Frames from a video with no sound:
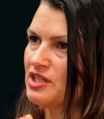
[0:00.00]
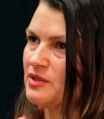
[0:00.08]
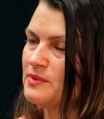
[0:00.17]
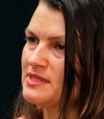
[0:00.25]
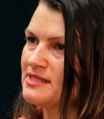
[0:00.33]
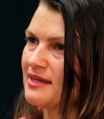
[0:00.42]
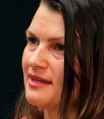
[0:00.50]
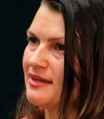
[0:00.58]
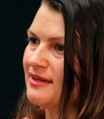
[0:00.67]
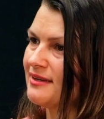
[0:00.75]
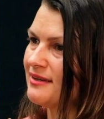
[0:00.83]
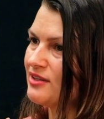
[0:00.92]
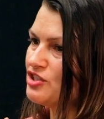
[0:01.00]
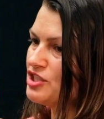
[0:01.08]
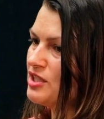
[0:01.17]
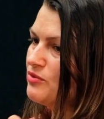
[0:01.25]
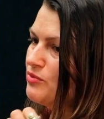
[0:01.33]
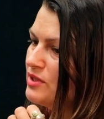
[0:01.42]
she was saying
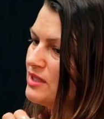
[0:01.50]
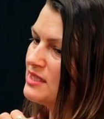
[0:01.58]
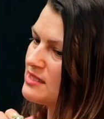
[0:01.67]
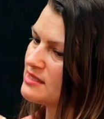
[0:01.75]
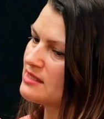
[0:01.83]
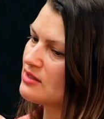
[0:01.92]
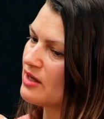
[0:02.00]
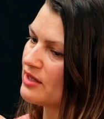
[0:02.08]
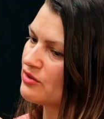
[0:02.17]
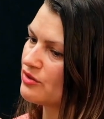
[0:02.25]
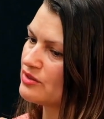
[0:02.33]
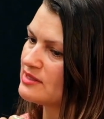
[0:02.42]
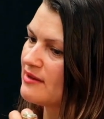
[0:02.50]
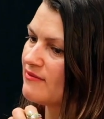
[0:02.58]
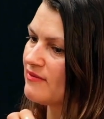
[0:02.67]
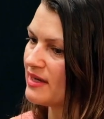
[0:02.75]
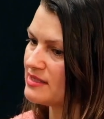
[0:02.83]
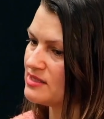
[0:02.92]
she really doesn't like those
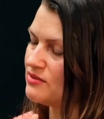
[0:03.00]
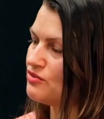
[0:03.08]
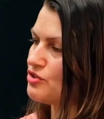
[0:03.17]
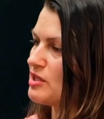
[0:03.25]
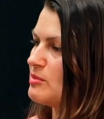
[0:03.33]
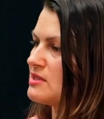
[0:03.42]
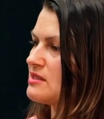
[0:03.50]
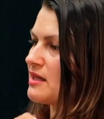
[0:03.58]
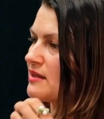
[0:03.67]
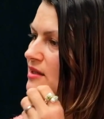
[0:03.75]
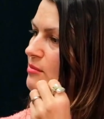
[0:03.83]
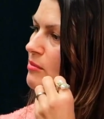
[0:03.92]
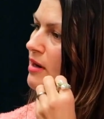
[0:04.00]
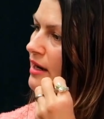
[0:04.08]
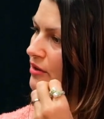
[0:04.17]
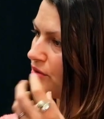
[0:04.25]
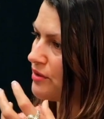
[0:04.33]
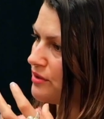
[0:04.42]
invasive treatments like the
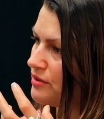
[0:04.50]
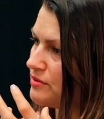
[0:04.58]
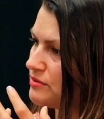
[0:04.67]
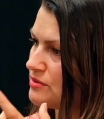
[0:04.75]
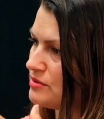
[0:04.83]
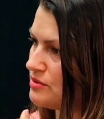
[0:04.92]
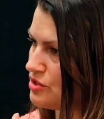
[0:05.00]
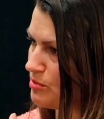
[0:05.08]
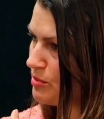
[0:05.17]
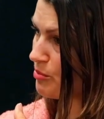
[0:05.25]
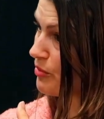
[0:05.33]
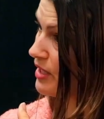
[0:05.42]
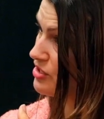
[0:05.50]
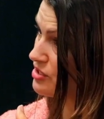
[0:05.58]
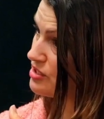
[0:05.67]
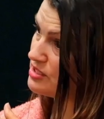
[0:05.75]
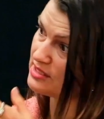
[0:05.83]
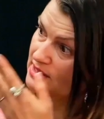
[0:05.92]

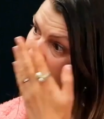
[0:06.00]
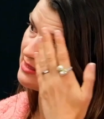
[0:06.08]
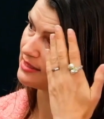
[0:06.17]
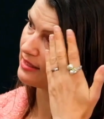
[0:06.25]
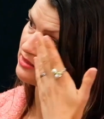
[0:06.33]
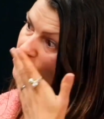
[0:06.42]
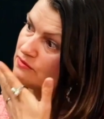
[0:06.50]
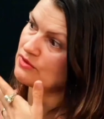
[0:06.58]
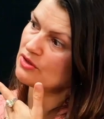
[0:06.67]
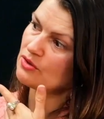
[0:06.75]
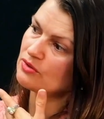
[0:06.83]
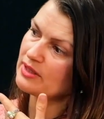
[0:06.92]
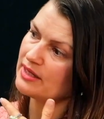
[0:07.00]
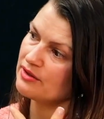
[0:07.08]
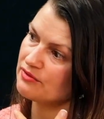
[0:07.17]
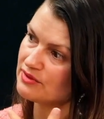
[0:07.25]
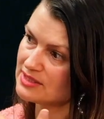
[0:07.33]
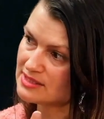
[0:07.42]
microdermabrasion. She says it takes off the whole
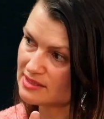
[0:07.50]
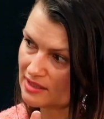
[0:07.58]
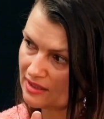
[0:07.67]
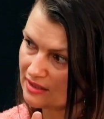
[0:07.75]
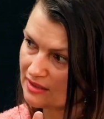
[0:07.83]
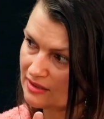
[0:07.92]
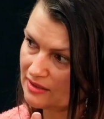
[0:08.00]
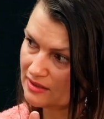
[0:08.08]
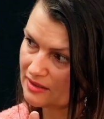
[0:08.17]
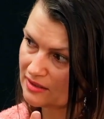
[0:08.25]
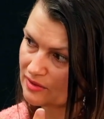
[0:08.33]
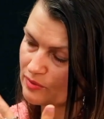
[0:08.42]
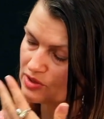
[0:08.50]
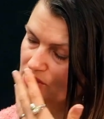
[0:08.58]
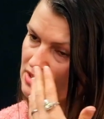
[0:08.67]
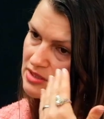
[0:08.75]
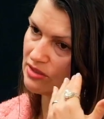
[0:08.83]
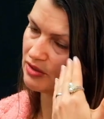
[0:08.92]
layer of the skin,
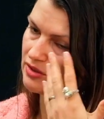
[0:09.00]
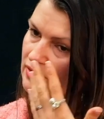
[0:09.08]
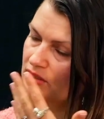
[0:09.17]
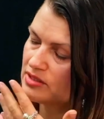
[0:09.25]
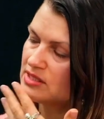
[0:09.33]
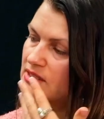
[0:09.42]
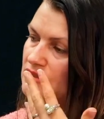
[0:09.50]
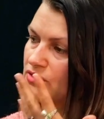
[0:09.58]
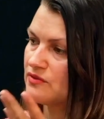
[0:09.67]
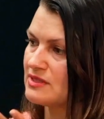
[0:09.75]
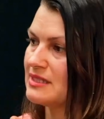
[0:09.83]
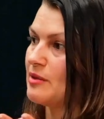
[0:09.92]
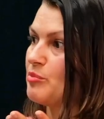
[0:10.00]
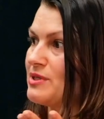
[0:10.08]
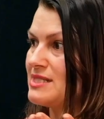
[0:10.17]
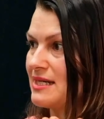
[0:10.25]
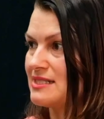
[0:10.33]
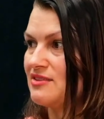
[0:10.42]
which, you know, the skin is obviously a
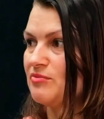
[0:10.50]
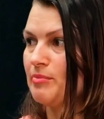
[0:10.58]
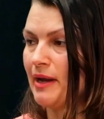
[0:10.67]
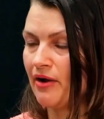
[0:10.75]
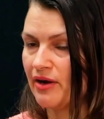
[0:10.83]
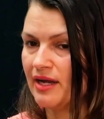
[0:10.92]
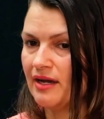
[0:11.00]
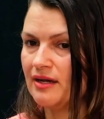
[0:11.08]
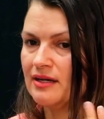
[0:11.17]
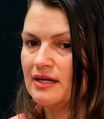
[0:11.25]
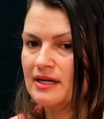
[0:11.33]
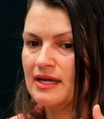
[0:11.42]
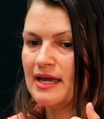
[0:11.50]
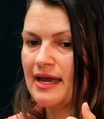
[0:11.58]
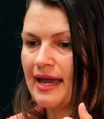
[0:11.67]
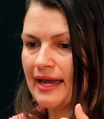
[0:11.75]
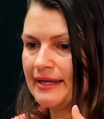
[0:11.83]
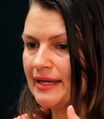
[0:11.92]
protective barrier.
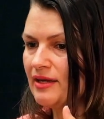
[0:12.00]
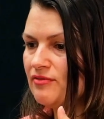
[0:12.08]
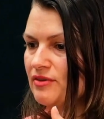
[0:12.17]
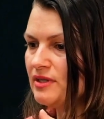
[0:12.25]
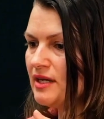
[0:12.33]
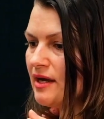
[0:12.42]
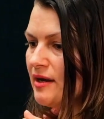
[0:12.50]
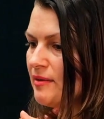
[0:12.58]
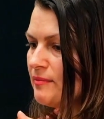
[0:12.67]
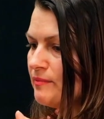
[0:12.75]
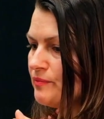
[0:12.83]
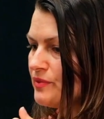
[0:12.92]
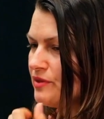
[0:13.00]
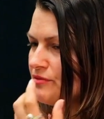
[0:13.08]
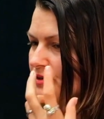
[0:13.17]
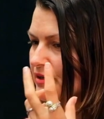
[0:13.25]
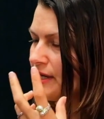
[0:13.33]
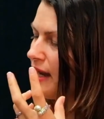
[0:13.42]
And even
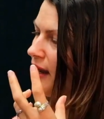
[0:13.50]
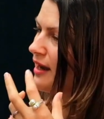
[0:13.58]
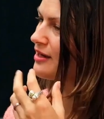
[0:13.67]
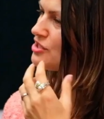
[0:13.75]
the very